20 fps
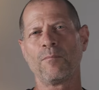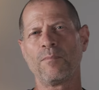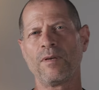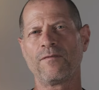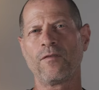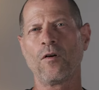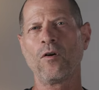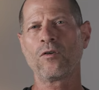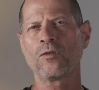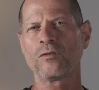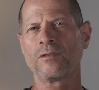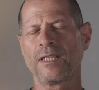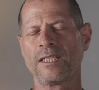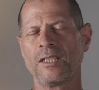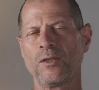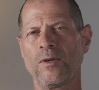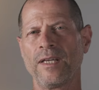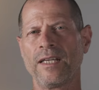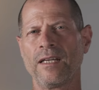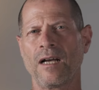Before
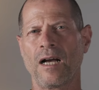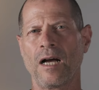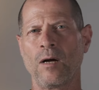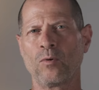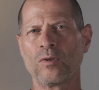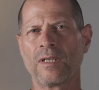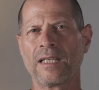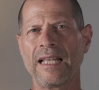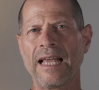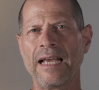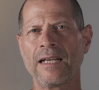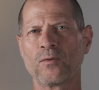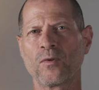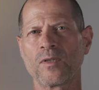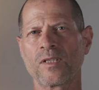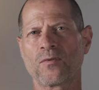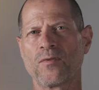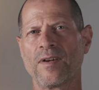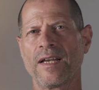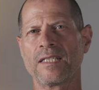continuing, I would like to
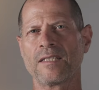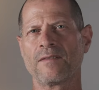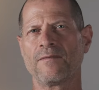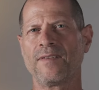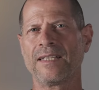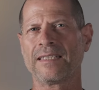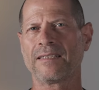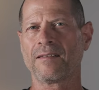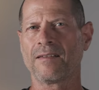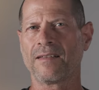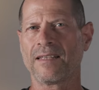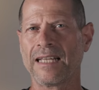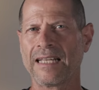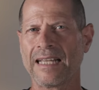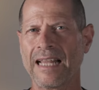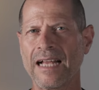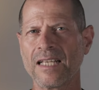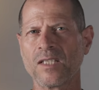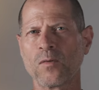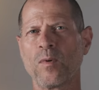stress that the
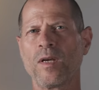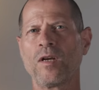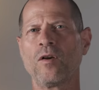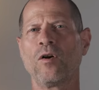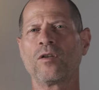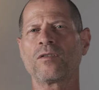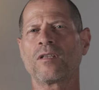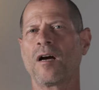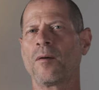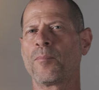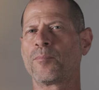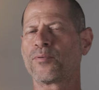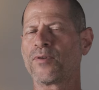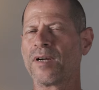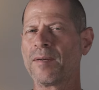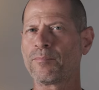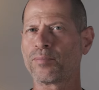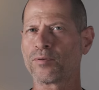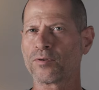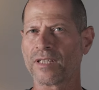lights we got are
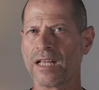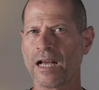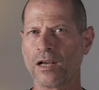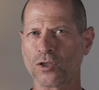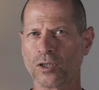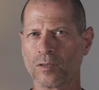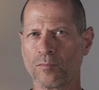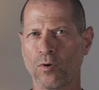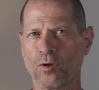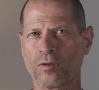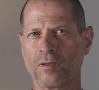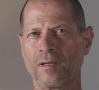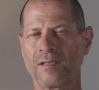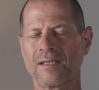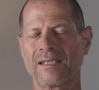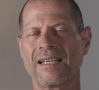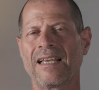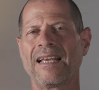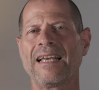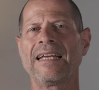pre-production
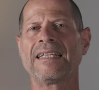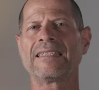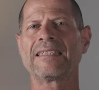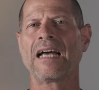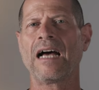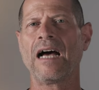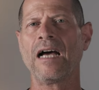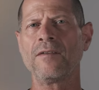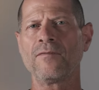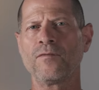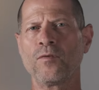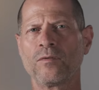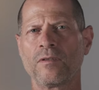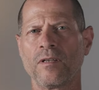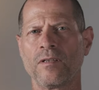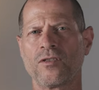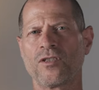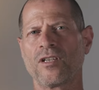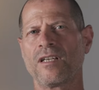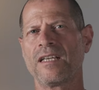models and
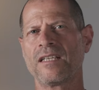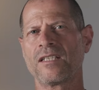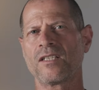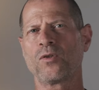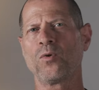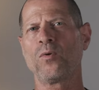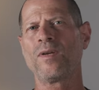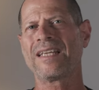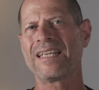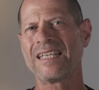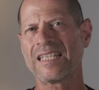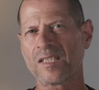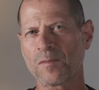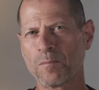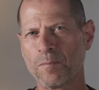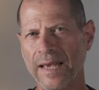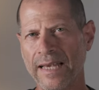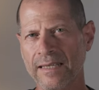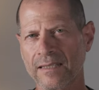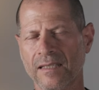iFootage is doing its
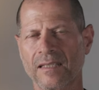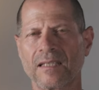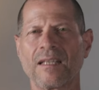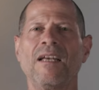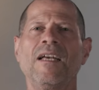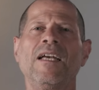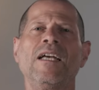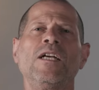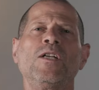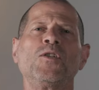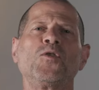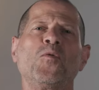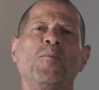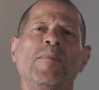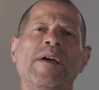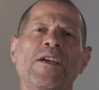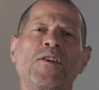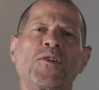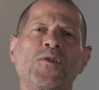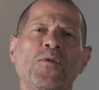best to
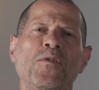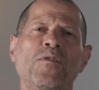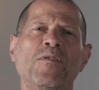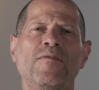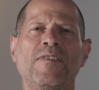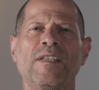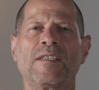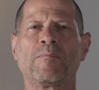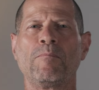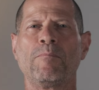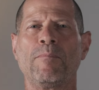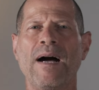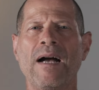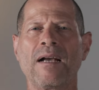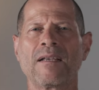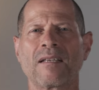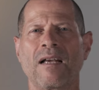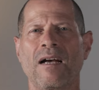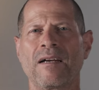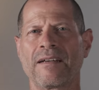make sure that
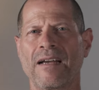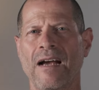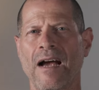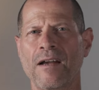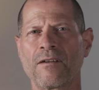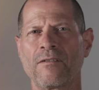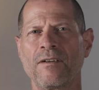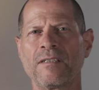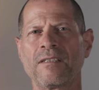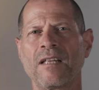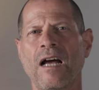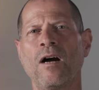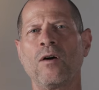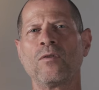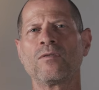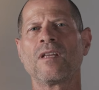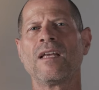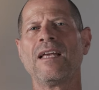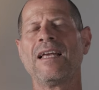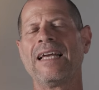bugs are ironed
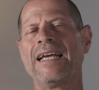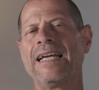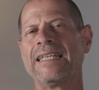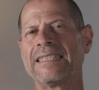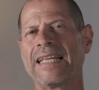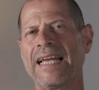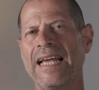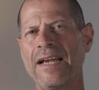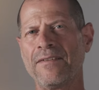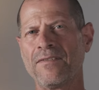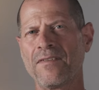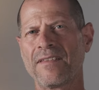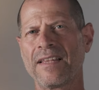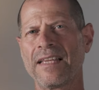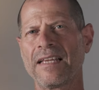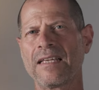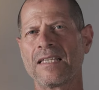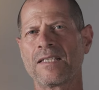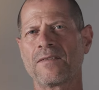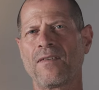out and
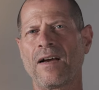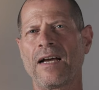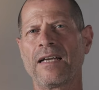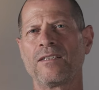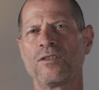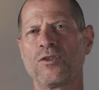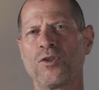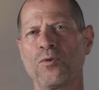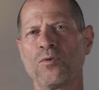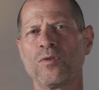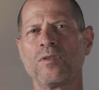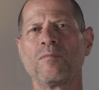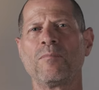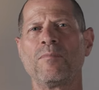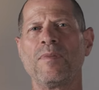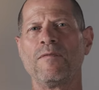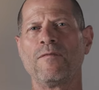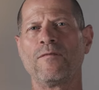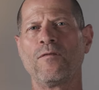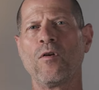everything is fine-tuned
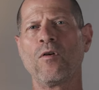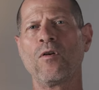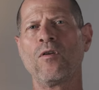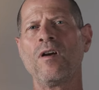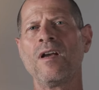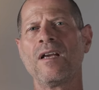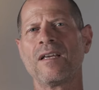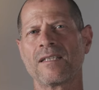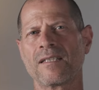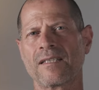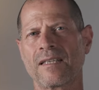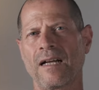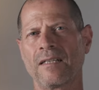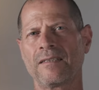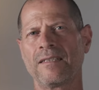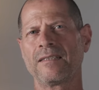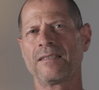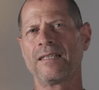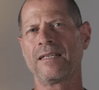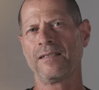before
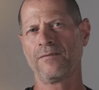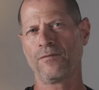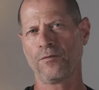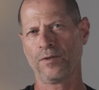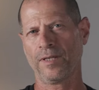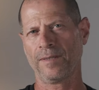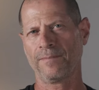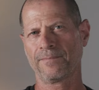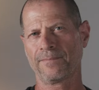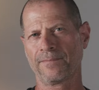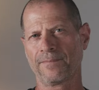starting delivery.